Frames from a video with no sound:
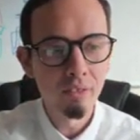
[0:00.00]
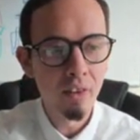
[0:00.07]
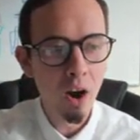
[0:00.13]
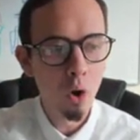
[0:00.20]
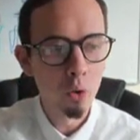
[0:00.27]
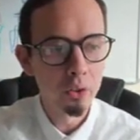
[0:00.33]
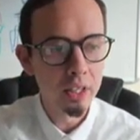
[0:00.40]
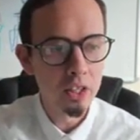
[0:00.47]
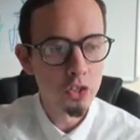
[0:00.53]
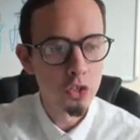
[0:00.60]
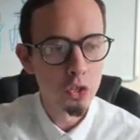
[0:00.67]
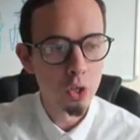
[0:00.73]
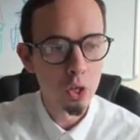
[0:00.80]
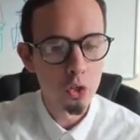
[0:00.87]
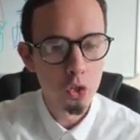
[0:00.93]
found
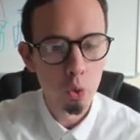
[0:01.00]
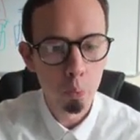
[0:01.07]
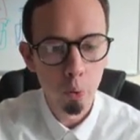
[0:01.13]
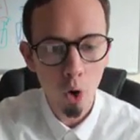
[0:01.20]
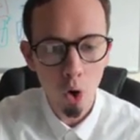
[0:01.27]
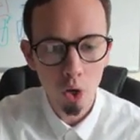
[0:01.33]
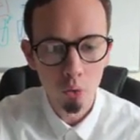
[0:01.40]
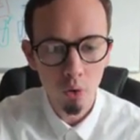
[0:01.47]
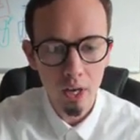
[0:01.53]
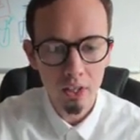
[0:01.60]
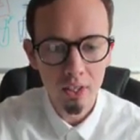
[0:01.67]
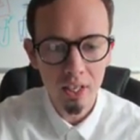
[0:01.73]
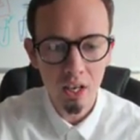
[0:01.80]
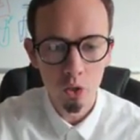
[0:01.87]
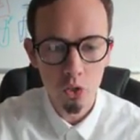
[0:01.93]
its uh, support right
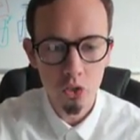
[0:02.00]
here.